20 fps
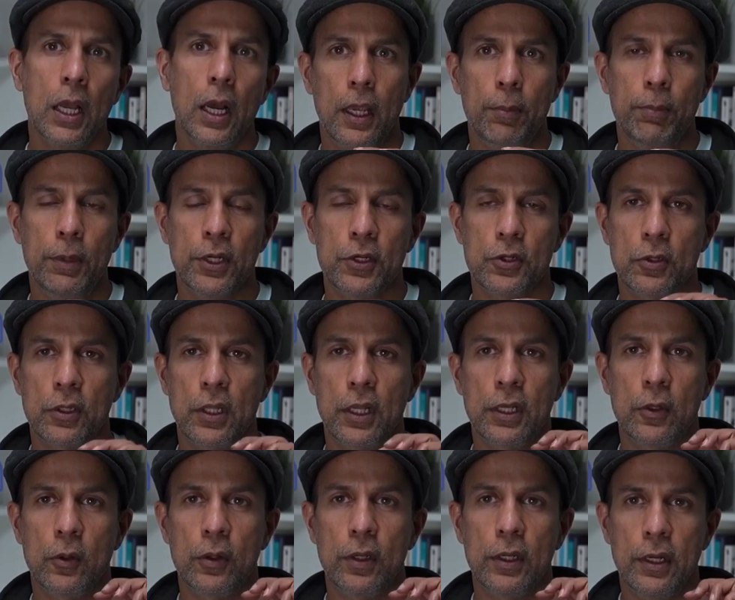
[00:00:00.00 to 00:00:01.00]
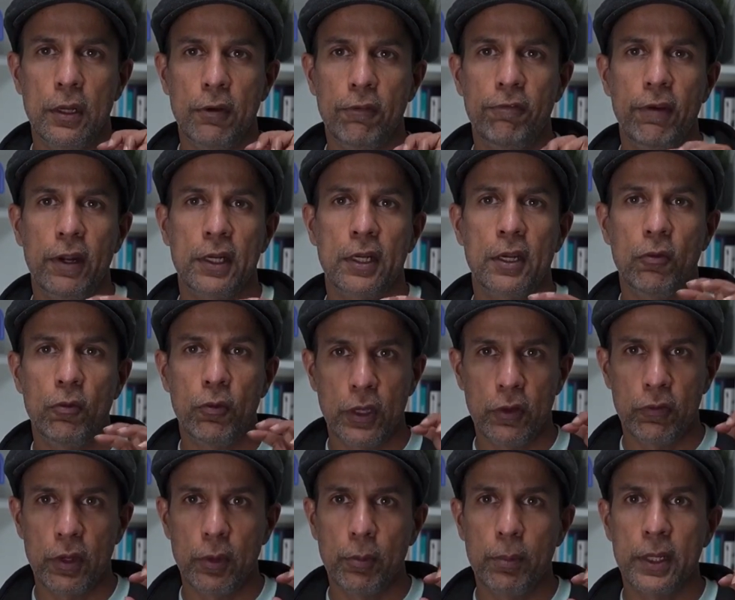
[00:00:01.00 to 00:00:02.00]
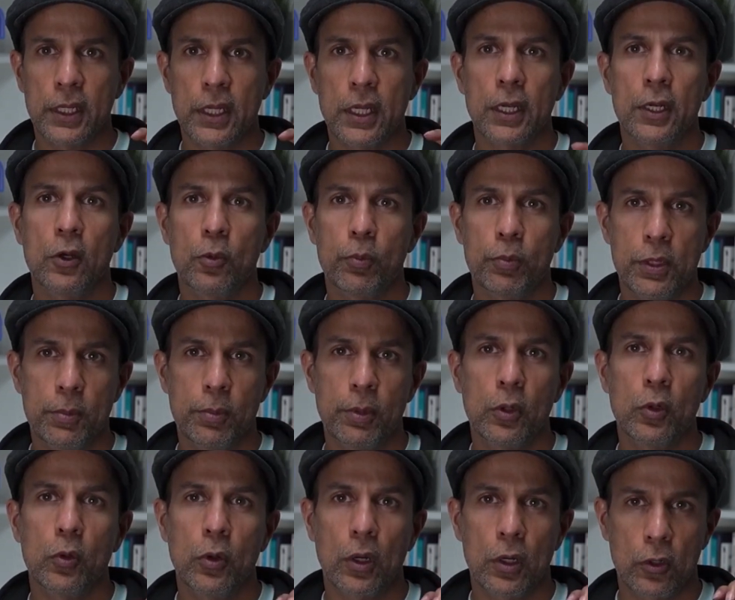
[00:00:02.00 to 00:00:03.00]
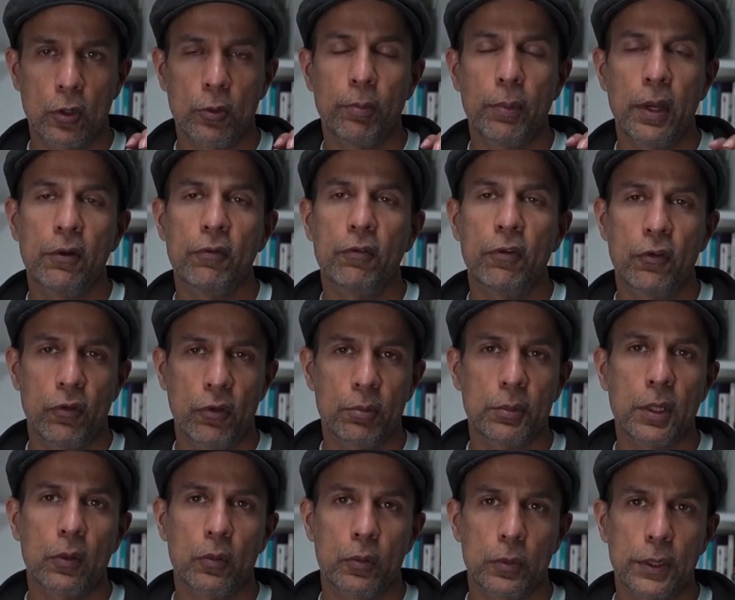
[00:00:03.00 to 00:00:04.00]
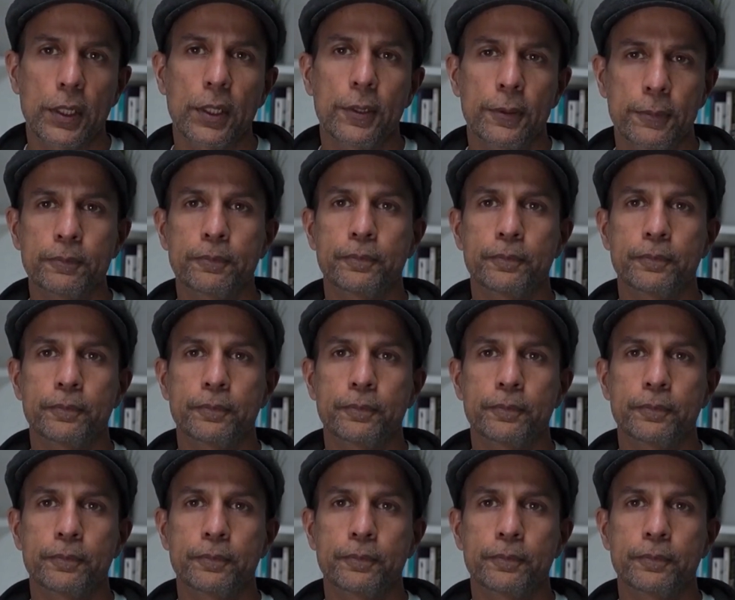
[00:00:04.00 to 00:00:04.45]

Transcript: and make sure that, in an effective way, we are bringing it to people who are going to benefit from that work.